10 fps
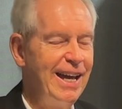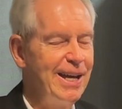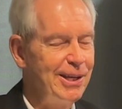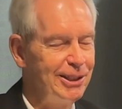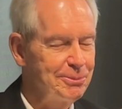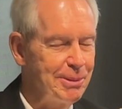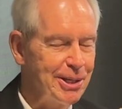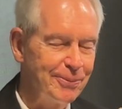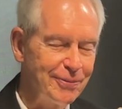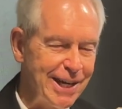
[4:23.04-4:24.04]
as a
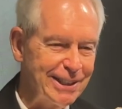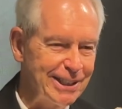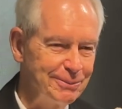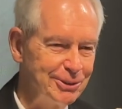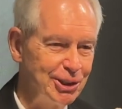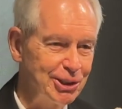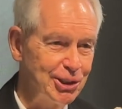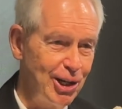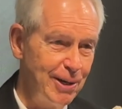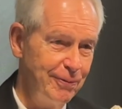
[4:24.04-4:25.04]
matter of fact, I was just
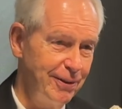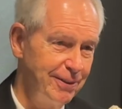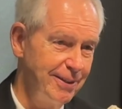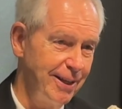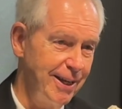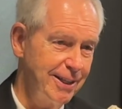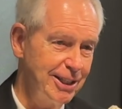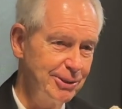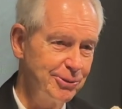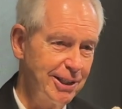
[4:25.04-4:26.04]
offered a
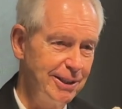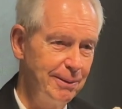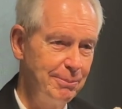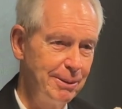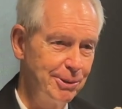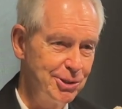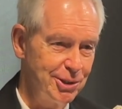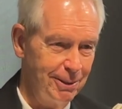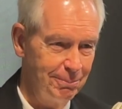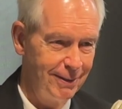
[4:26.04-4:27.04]
country club
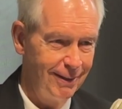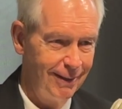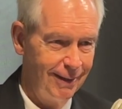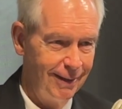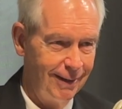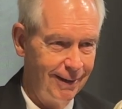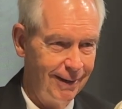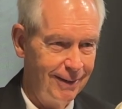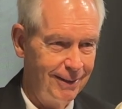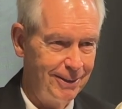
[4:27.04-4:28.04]
membership
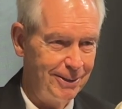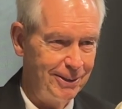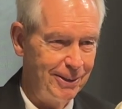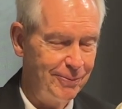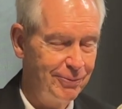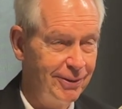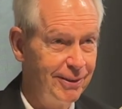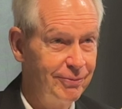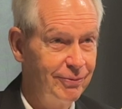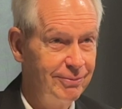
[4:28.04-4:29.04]
a
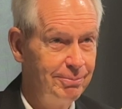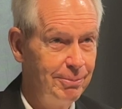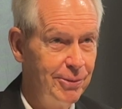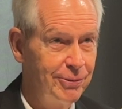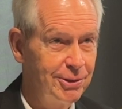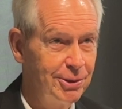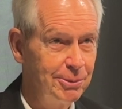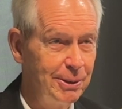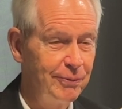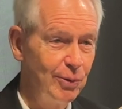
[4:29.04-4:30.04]
month or
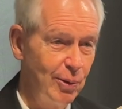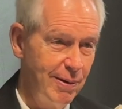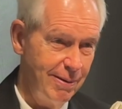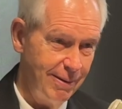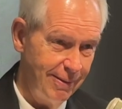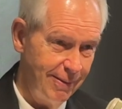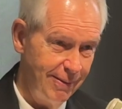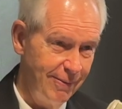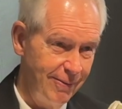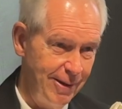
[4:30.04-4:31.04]
two before
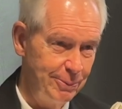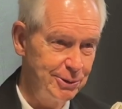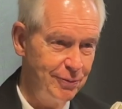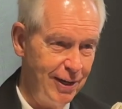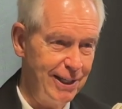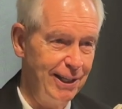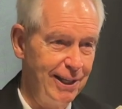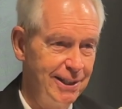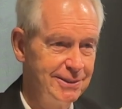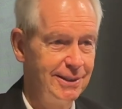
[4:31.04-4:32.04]
that was
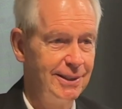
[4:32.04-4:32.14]
finalized.